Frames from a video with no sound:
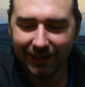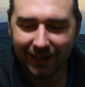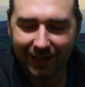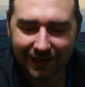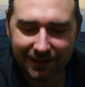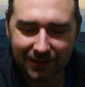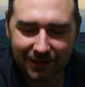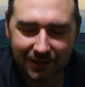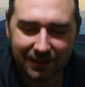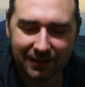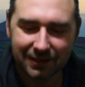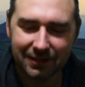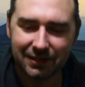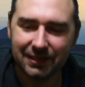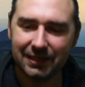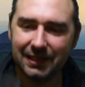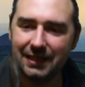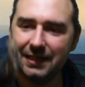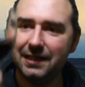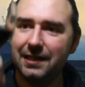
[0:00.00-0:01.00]
As you can
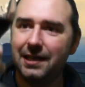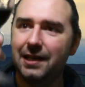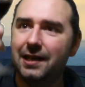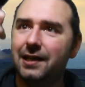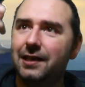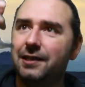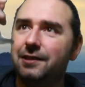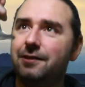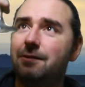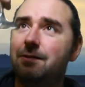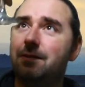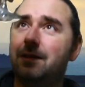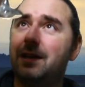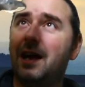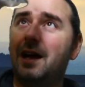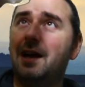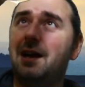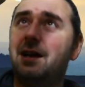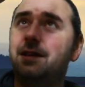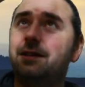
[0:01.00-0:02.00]
see, you
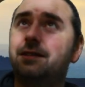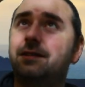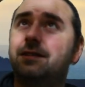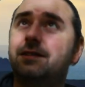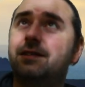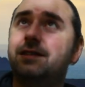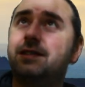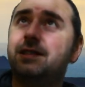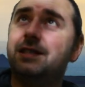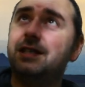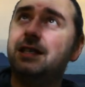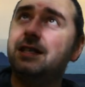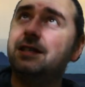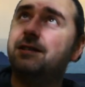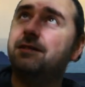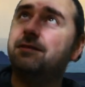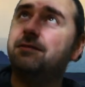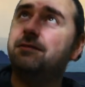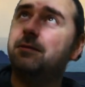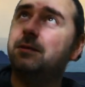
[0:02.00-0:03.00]
can't see
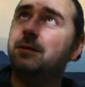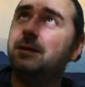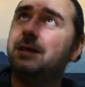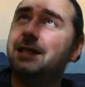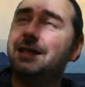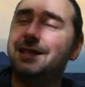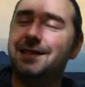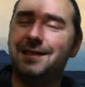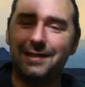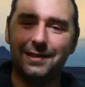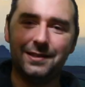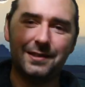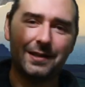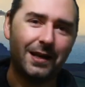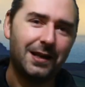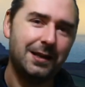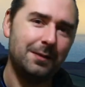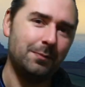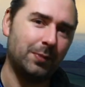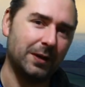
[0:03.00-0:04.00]
through it. It is
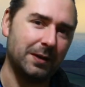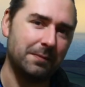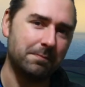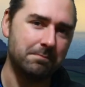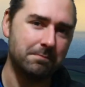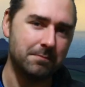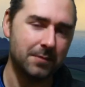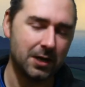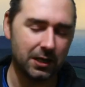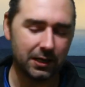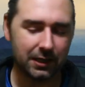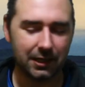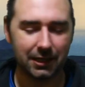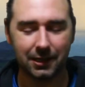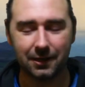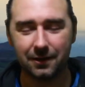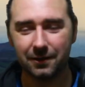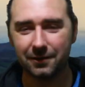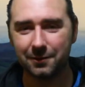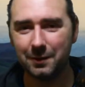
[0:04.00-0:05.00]
a bit murky
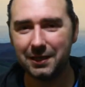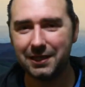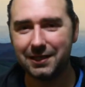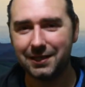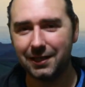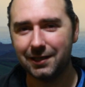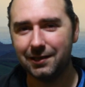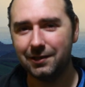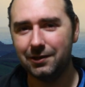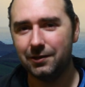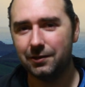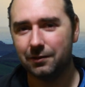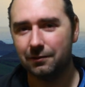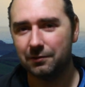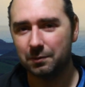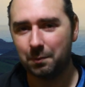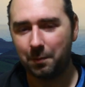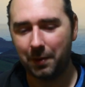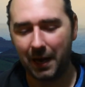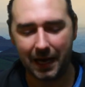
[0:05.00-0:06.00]
because we didn't
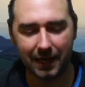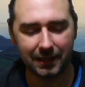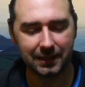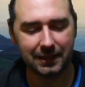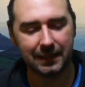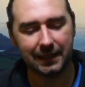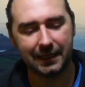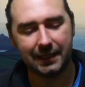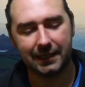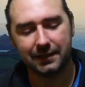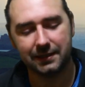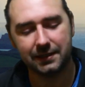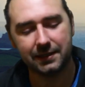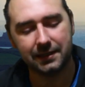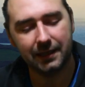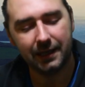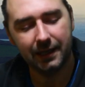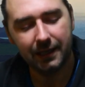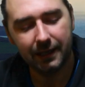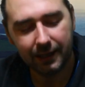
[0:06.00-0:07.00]
use
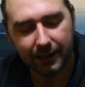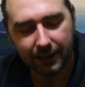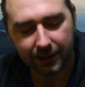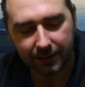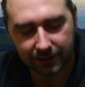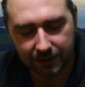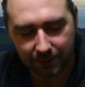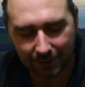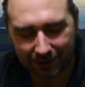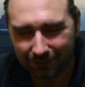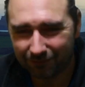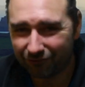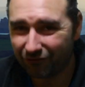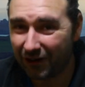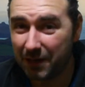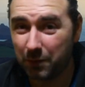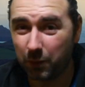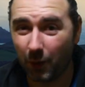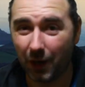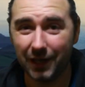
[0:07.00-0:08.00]
pectolase. Because, well,
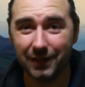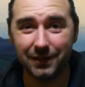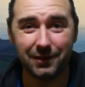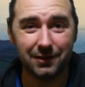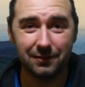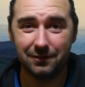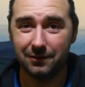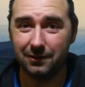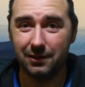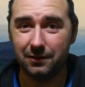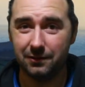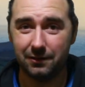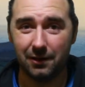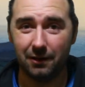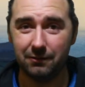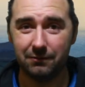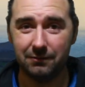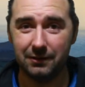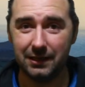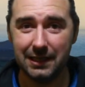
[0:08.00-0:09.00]
red wines, you
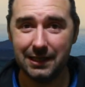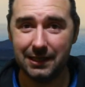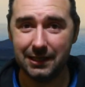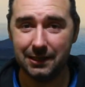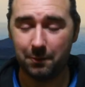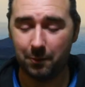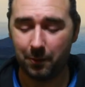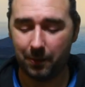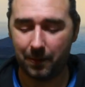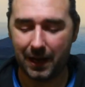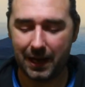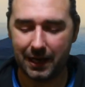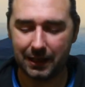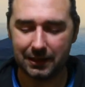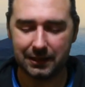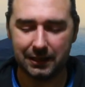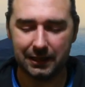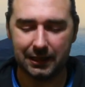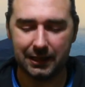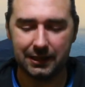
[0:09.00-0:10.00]
don't need
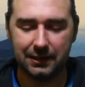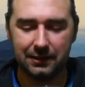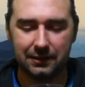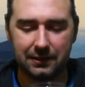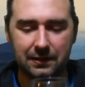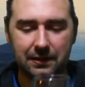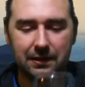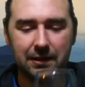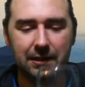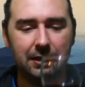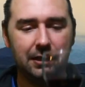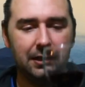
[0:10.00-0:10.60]
pectolase.